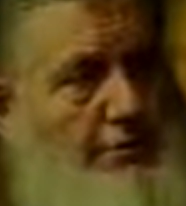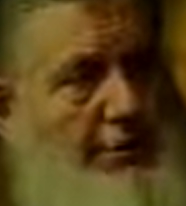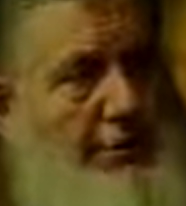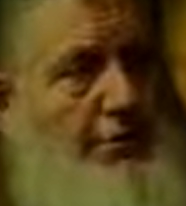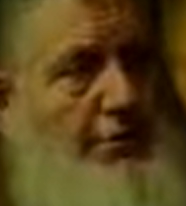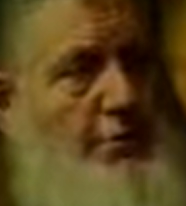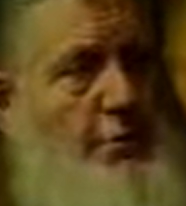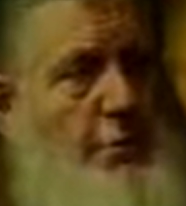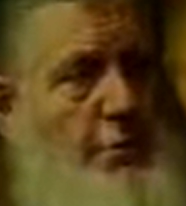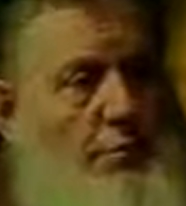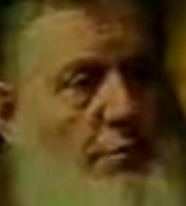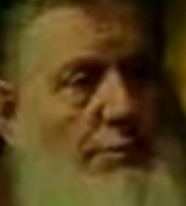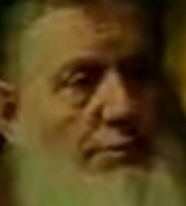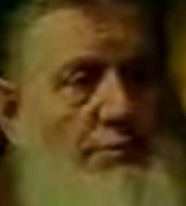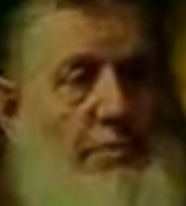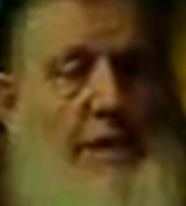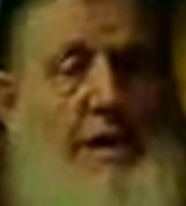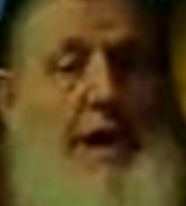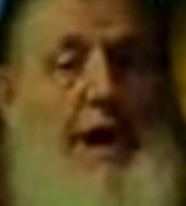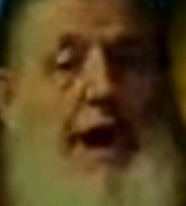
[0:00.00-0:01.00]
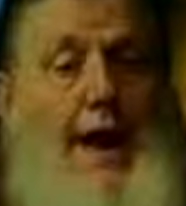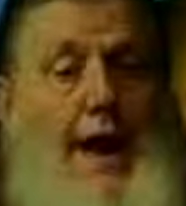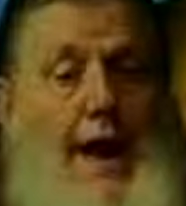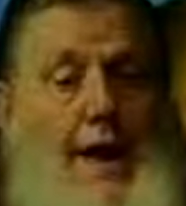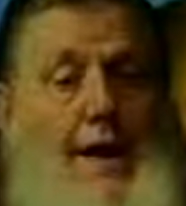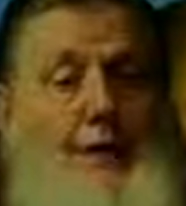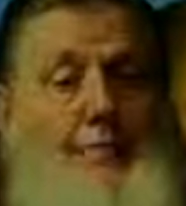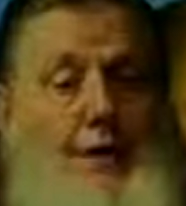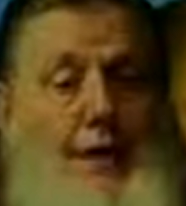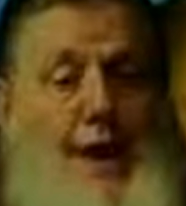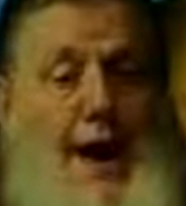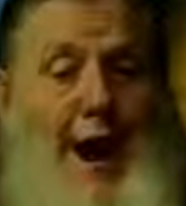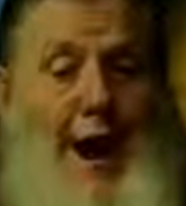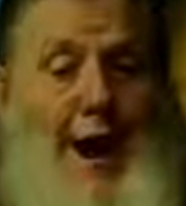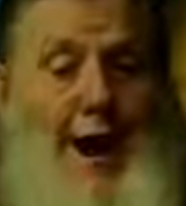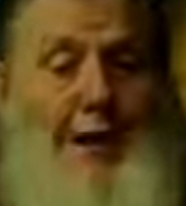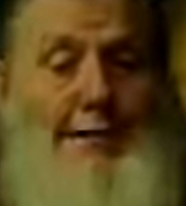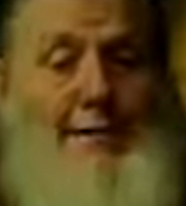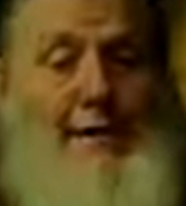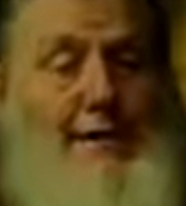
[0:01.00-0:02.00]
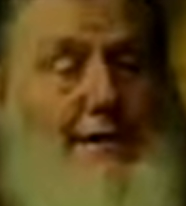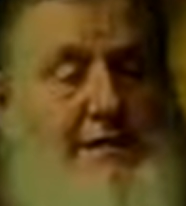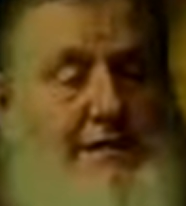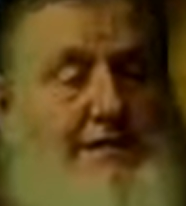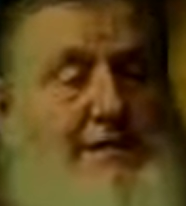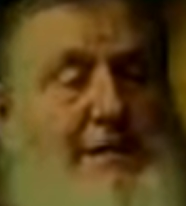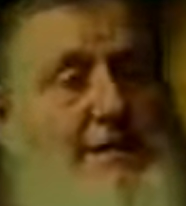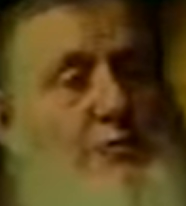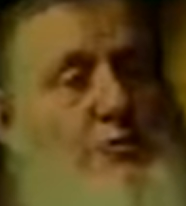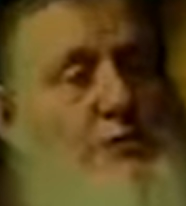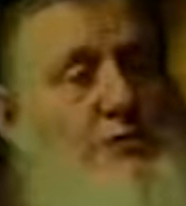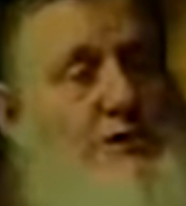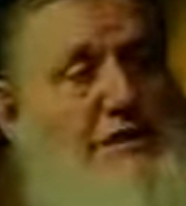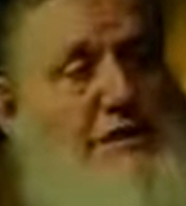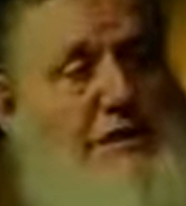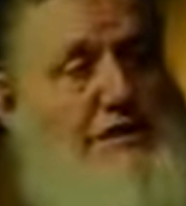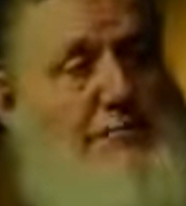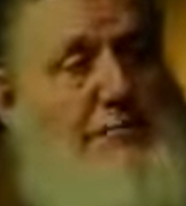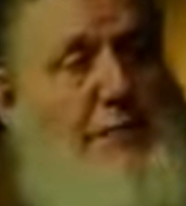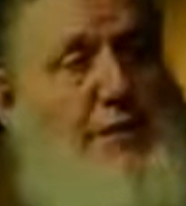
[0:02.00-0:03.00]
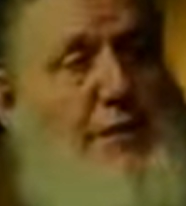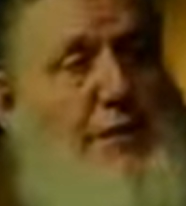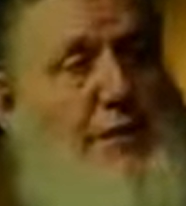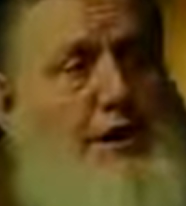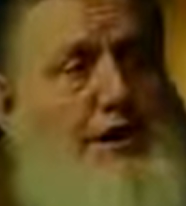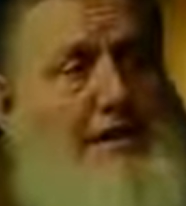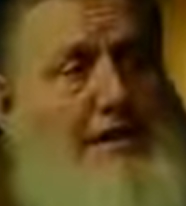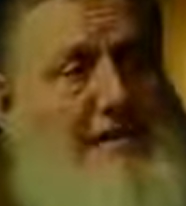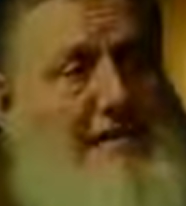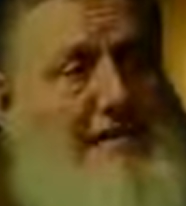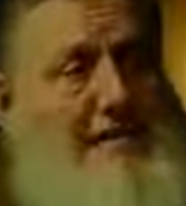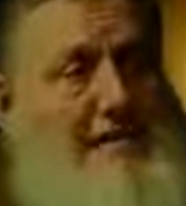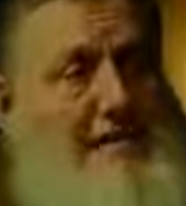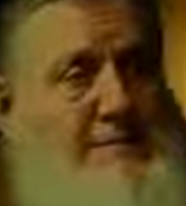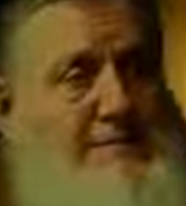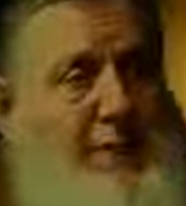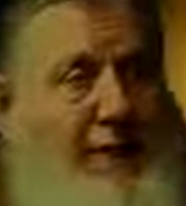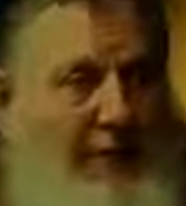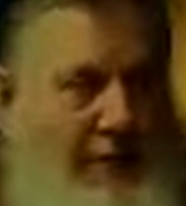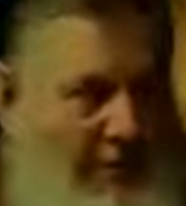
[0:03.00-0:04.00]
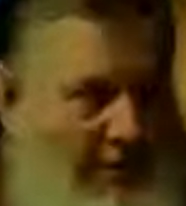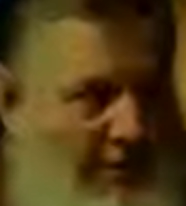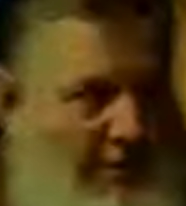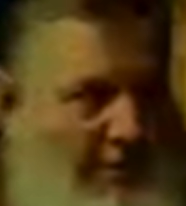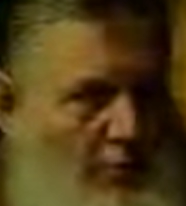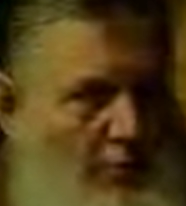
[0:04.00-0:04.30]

Even when we say Abraham, his name was Ibrahim.